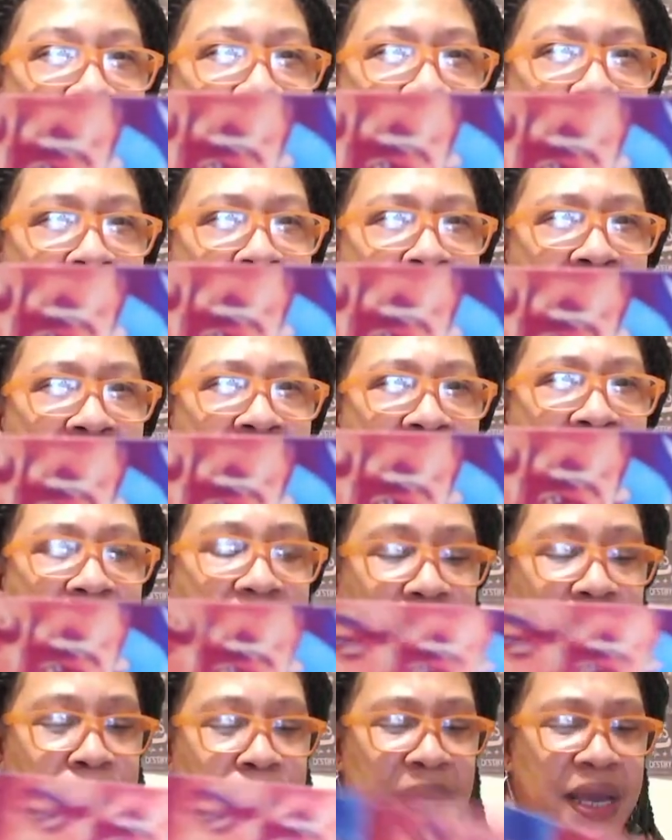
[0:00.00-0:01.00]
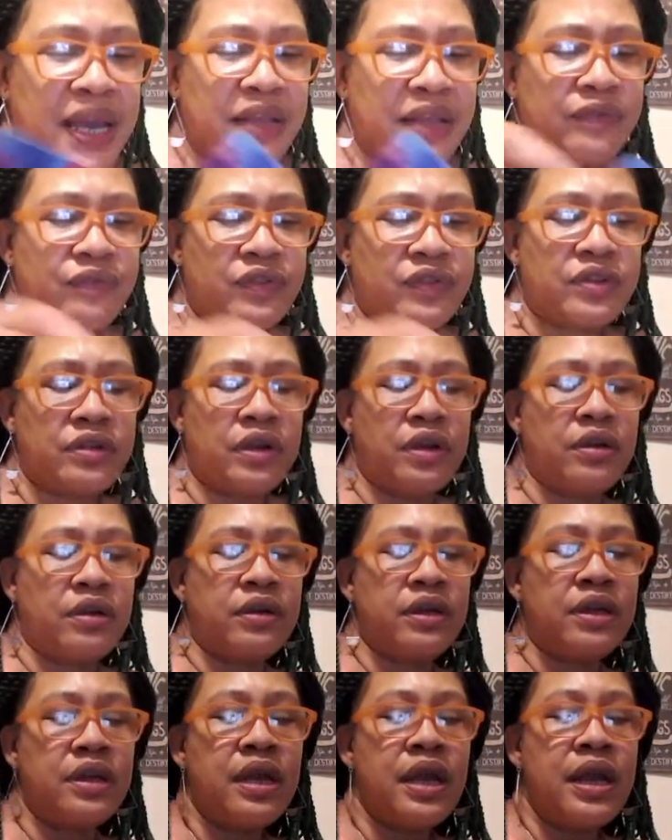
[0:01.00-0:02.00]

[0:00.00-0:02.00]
a block, the past returning.